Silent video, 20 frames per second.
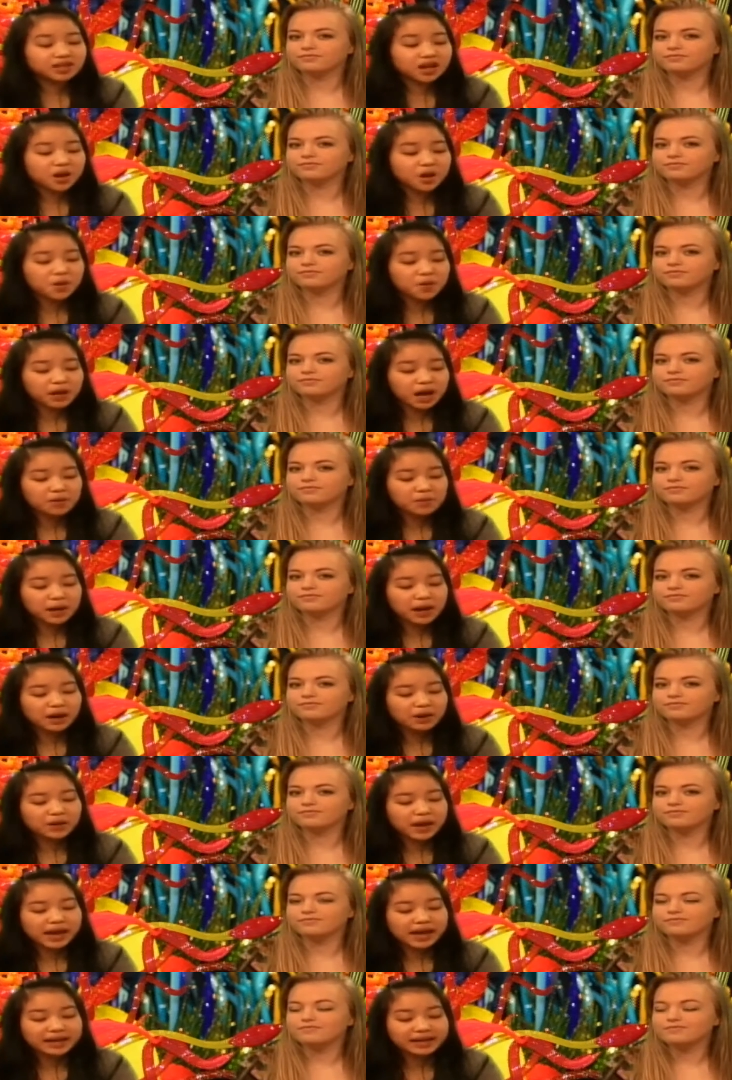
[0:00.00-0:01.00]
Speaker 1: so come
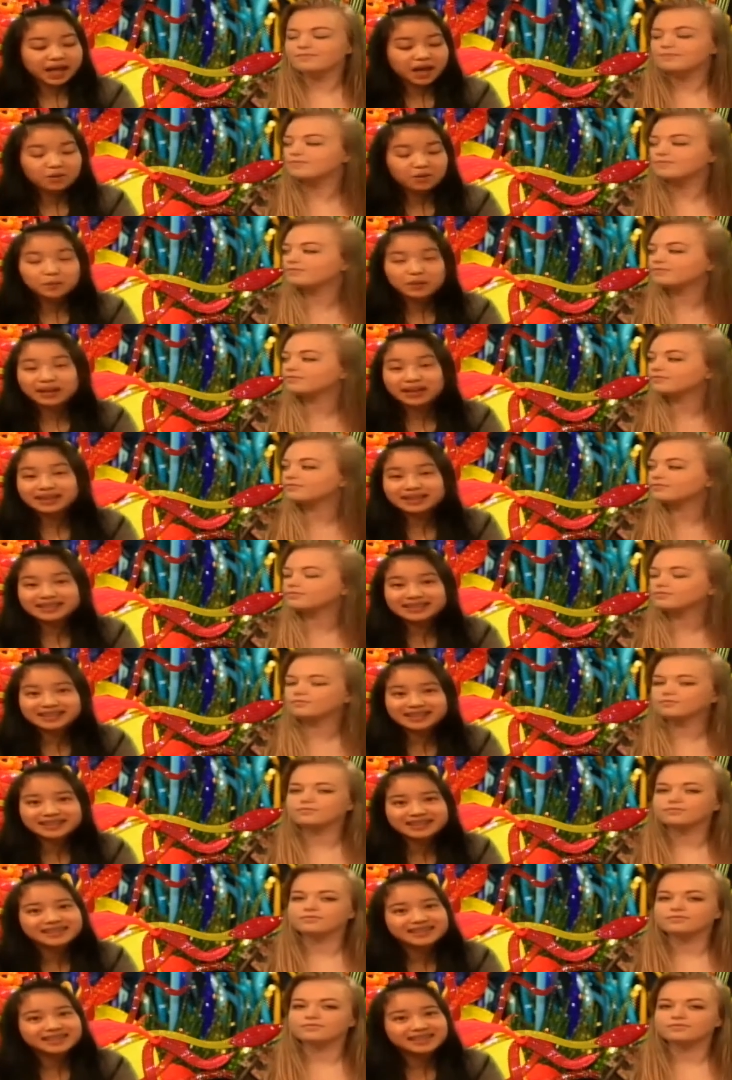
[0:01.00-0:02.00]
out and help us.
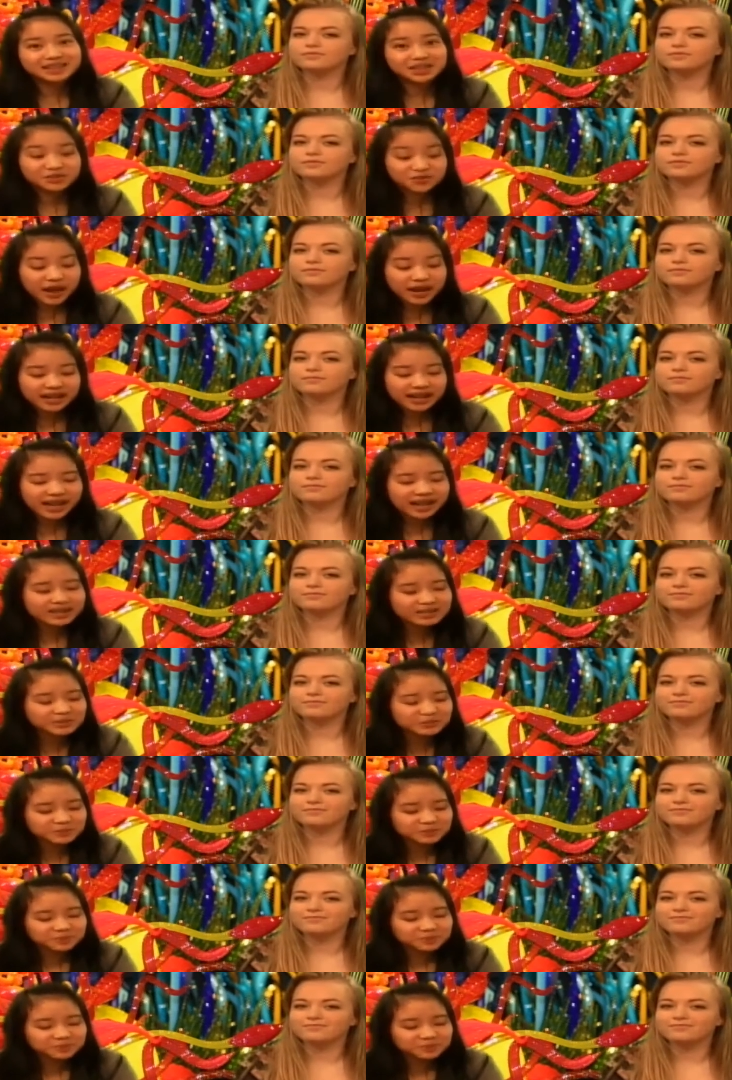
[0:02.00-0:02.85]
See you Friday.